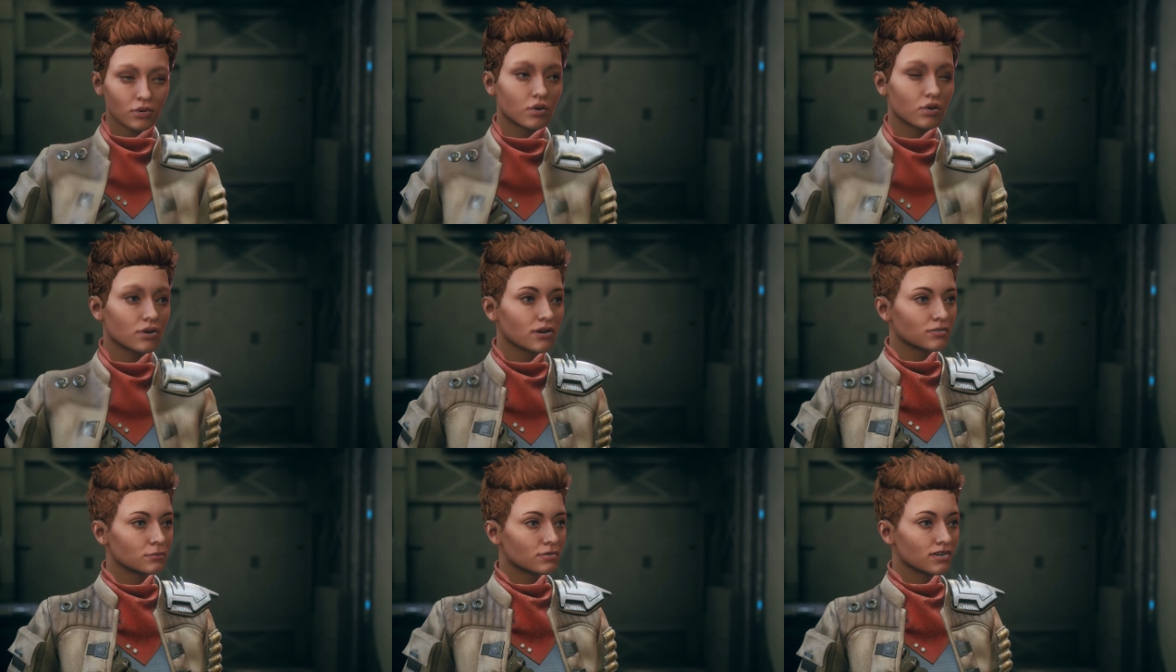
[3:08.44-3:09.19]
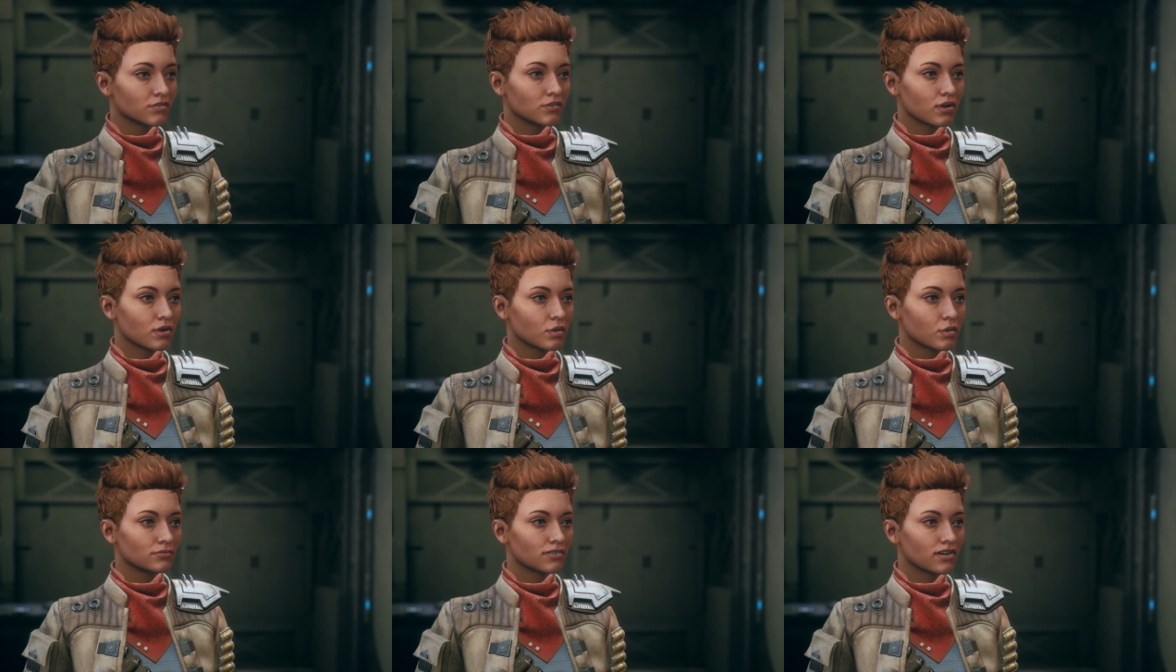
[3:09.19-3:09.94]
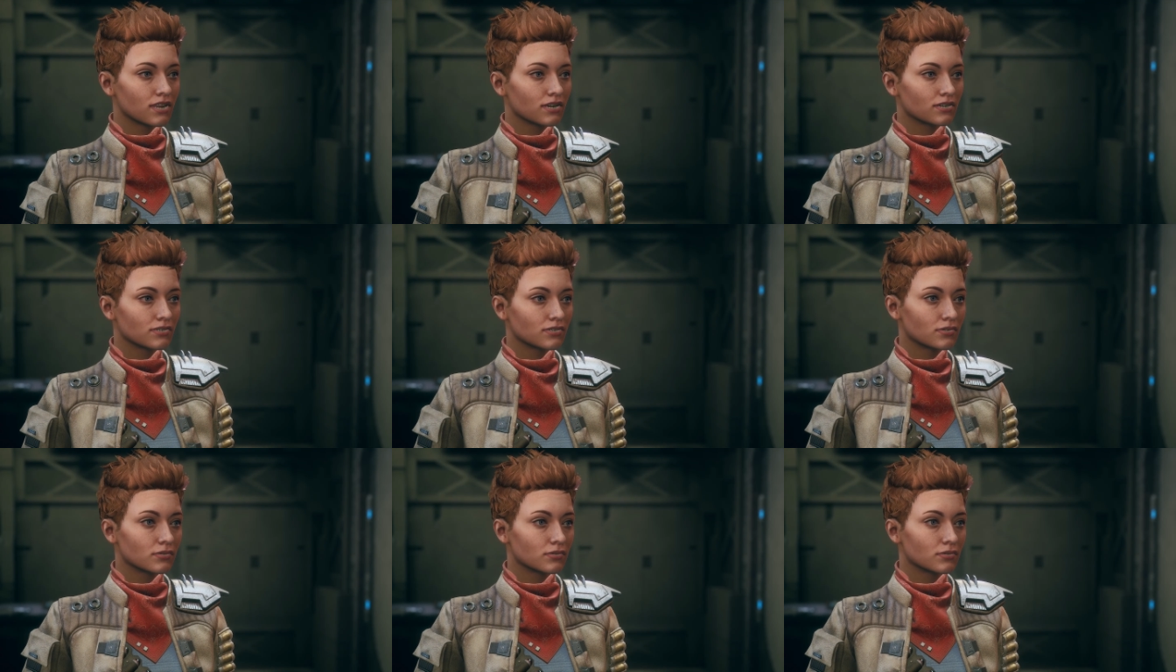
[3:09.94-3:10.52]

Don't let your patients hear you say that.